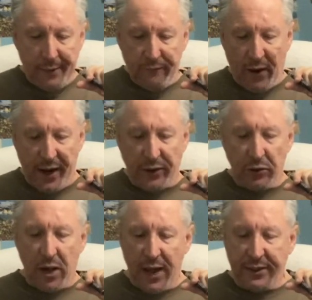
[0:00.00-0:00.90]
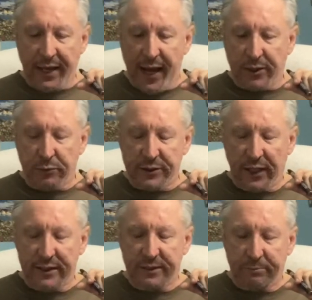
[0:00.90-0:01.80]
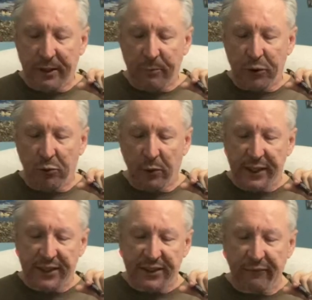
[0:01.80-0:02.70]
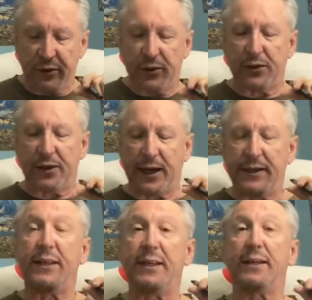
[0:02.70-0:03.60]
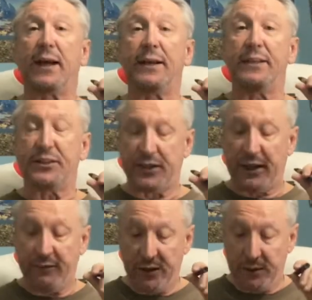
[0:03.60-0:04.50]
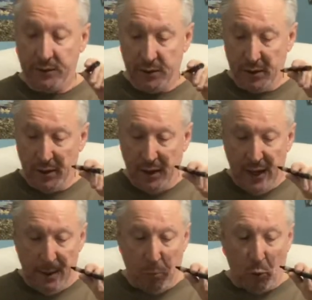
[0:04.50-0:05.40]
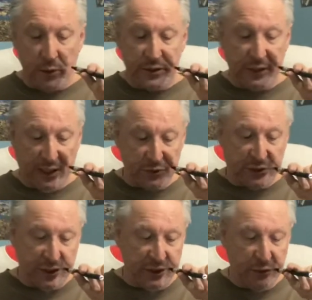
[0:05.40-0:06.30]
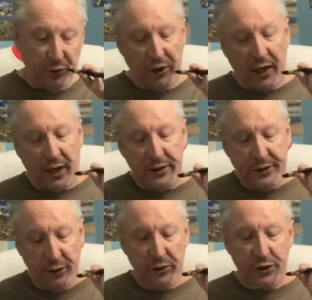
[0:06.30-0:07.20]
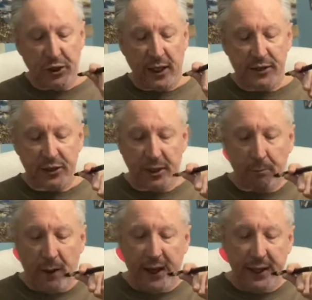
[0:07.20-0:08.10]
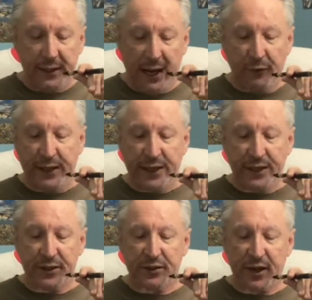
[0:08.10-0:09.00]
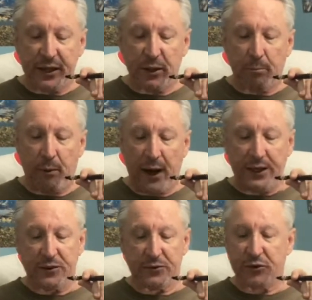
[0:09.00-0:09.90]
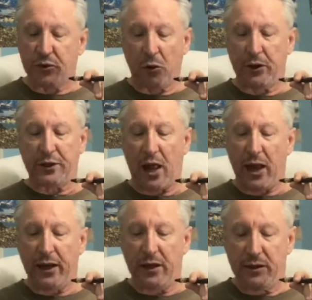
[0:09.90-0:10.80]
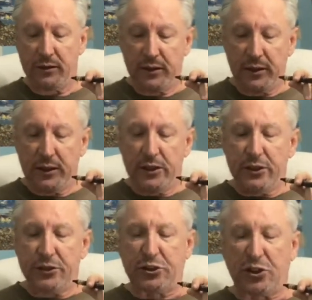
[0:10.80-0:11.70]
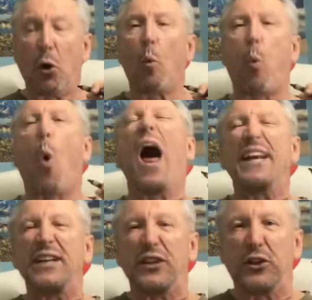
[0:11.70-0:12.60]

Final contact was on September 27, 1997, and Boris Yeltsin eulogized it by downing an entire pint of Stolichnaya. "So what,